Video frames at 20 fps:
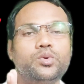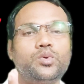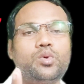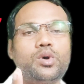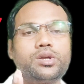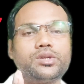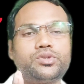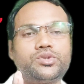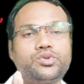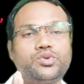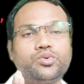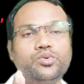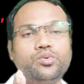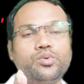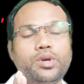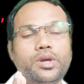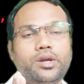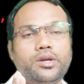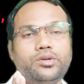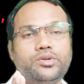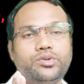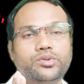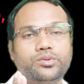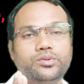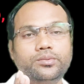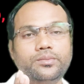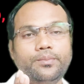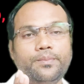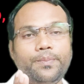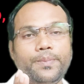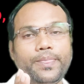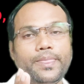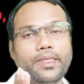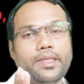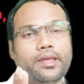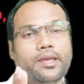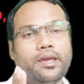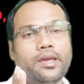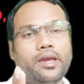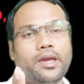was to, were to,
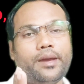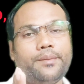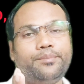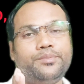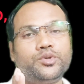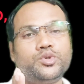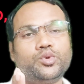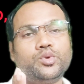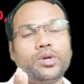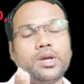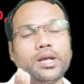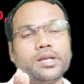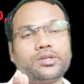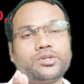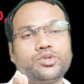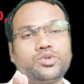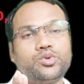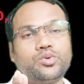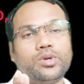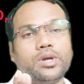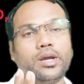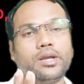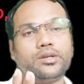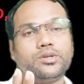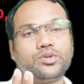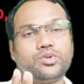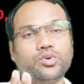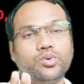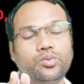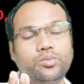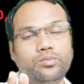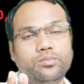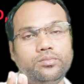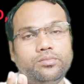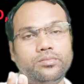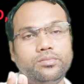have to, has to, had to.